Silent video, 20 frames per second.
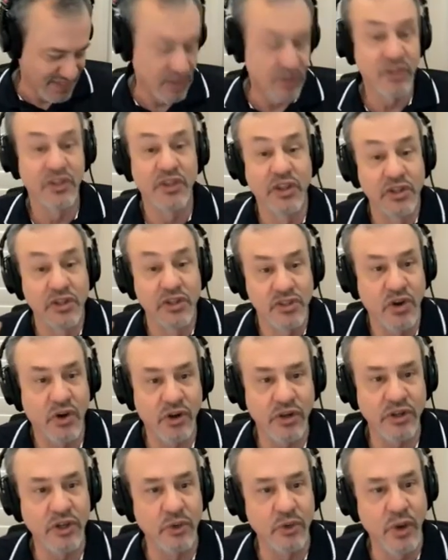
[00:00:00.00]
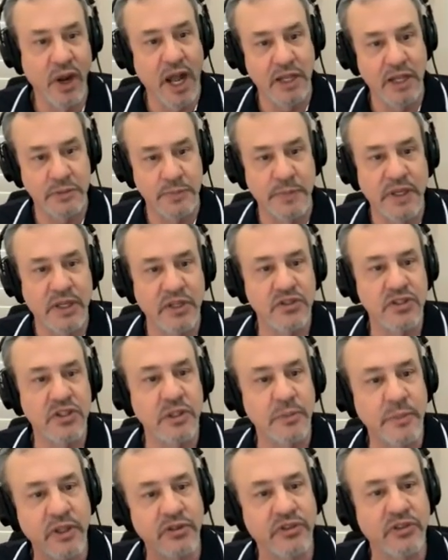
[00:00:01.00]
it's hard to grasp, because in the
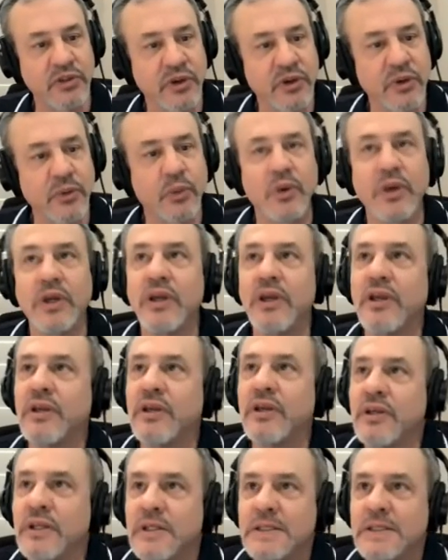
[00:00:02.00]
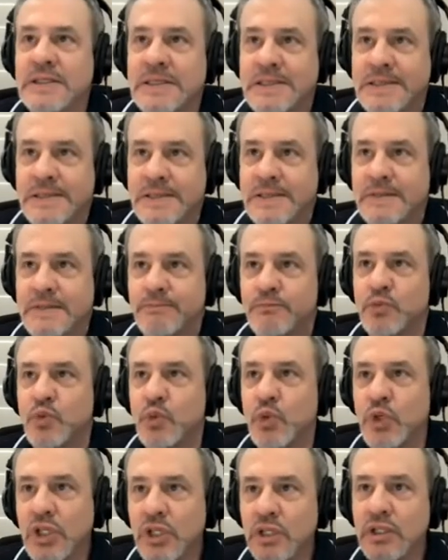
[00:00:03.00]
military, we
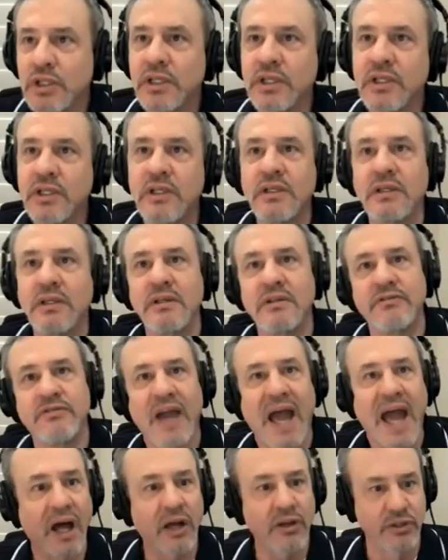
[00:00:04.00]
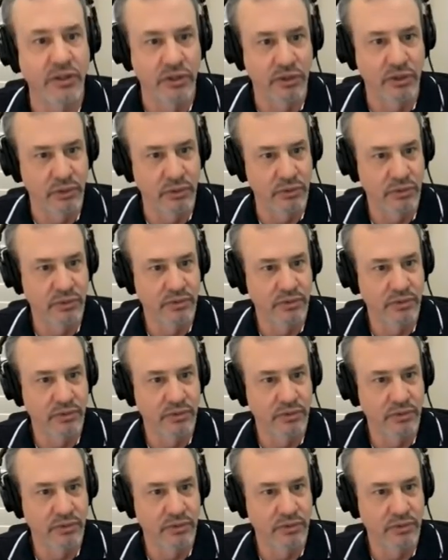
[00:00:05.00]
really value